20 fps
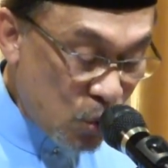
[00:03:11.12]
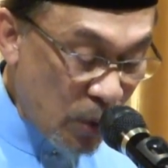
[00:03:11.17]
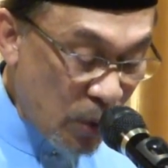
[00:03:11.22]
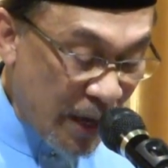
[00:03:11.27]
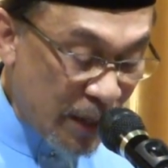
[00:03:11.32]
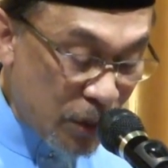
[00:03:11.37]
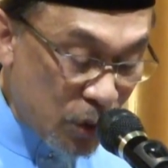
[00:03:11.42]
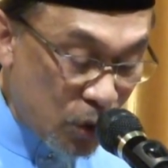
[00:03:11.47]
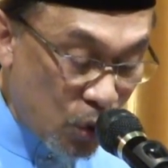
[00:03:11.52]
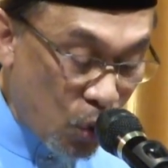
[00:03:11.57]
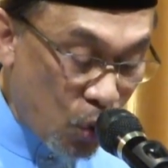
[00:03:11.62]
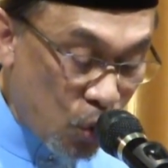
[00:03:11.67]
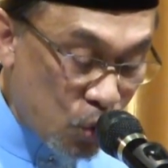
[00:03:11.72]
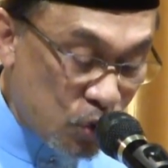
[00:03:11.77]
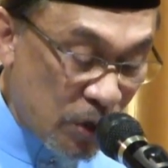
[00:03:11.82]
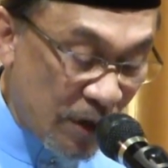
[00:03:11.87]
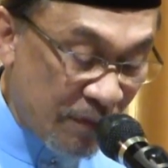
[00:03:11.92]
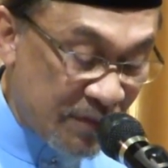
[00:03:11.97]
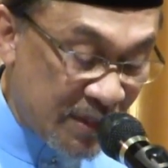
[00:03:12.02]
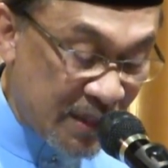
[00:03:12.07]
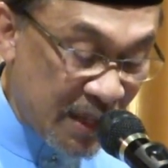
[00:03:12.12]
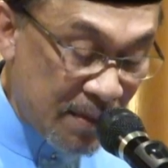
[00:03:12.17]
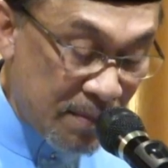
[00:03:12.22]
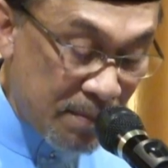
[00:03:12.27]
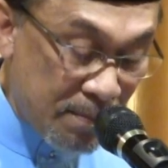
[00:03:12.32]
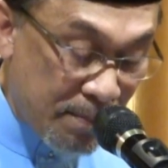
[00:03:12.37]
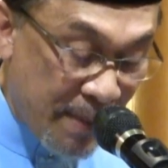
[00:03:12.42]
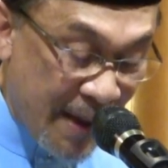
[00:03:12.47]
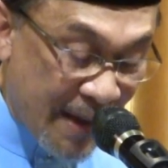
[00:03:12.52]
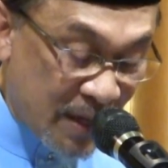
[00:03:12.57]
you and those who have
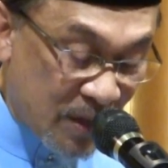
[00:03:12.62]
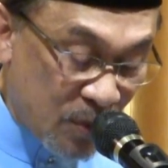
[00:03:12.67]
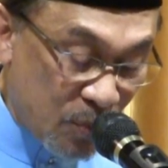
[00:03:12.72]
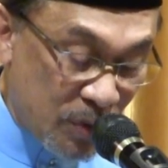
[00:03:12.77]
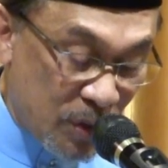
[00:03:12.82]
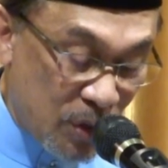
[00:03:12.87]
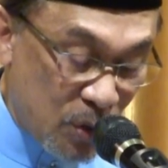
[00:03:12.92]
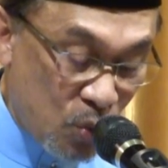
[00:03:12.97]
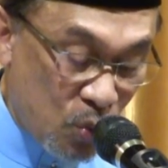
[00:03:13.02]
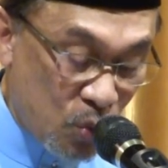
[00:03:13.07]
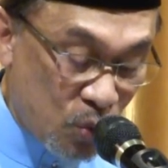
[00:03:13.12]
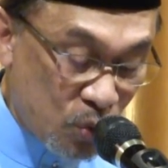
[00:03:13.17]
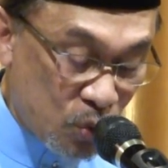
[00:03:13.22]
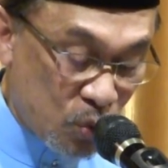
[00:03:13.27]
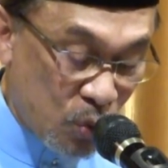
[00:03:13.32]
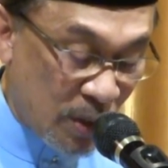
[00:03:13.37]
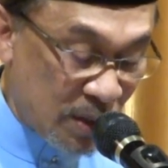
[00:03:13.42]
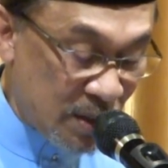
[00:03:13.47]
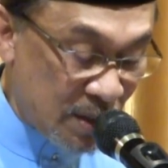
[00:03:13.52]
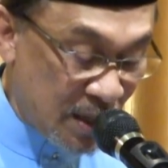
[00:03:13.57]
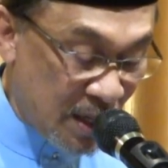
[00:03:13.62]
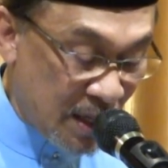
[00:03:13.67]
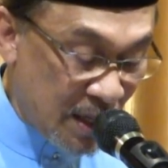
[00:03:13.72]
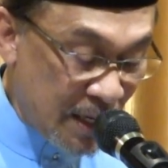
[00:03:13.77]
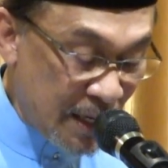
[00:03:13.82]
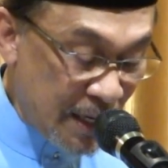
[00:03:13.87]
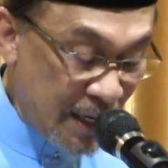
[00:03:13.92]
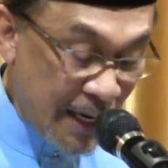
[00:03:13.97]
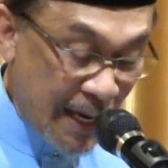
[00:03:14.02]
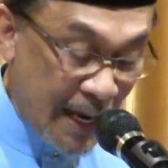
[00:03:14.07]
turned back with you to
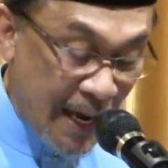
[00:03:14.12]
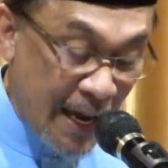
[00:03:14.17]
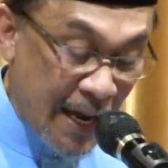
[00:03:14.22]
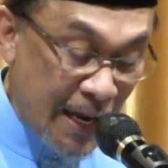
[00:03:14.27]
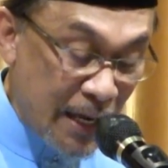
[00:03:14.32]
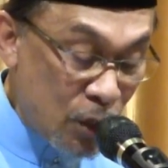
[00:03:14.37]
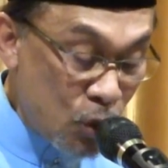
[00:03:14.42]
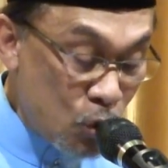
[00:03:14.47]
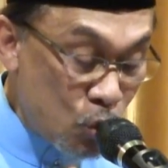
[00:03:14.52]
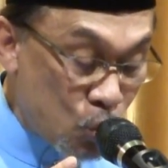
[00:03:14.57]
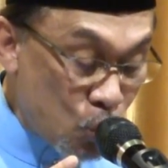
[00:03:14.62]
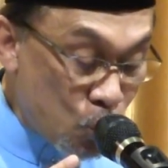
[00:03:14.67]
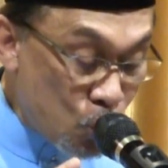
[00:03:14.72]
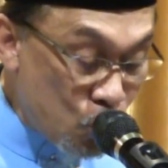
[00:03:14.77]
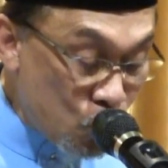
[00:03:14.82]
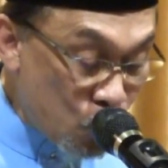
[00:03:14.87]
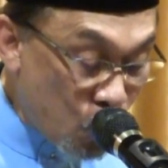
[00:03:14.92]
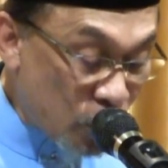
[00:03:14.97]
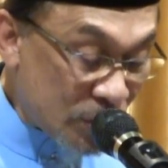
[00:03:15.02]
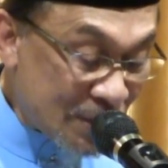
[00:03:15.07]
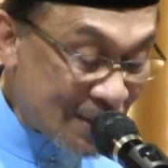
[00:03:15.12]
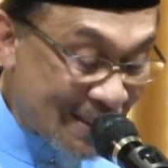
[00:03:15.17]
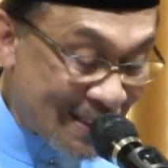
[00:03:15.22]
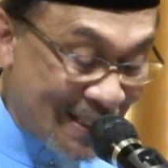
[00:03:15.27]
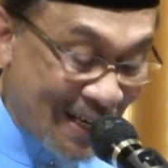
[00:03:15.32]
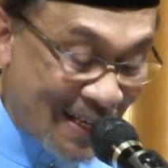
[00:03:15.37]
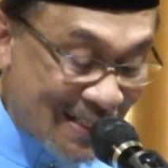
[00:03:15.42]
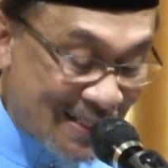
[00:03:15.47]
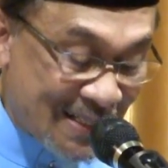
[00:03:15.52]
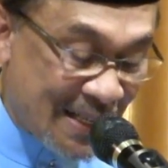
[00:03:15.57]
Allah, and do not
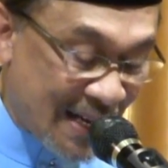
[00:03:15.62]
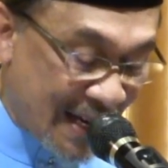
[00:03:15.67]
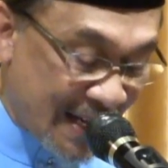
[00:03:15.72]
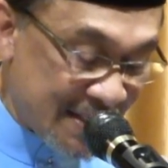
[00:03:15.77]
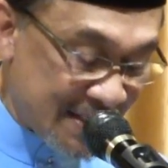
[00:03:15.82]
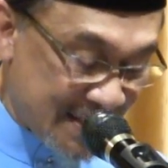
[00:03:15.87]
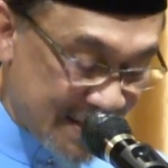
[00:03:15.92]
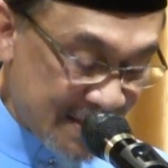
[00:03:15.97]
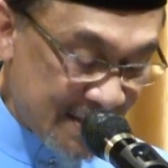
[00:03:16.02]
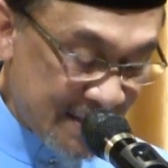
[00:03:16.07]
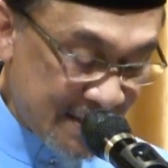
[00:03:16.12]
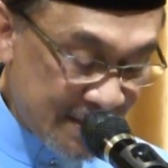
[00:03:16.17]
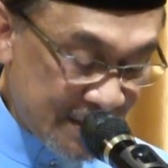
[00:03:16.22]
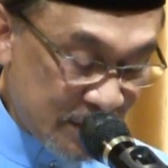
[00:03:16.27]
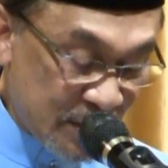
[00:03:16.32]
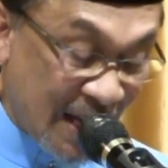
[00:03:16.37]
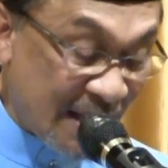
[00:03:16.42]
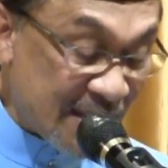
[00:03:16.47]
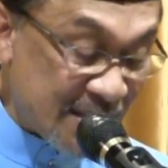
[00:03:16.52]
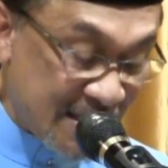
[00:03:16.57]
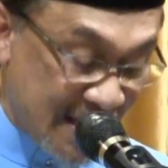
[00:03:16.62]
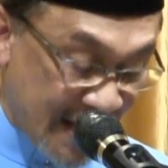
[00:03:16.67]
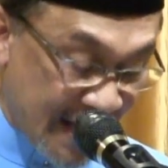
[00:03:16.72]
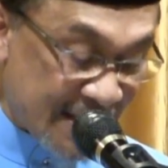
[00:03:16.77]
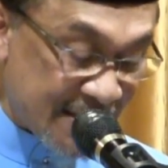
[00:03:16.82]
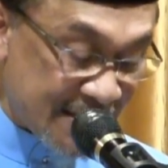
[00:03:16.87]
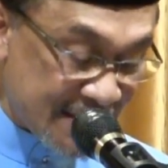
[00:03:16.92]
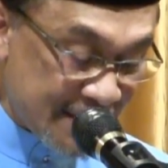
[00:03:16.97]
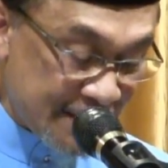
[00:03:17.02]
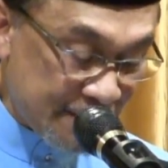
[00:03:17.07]

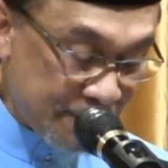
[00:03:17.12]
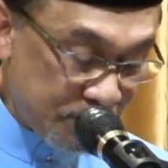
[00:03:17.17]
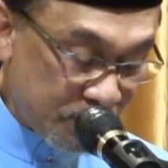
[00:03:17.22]
transgress.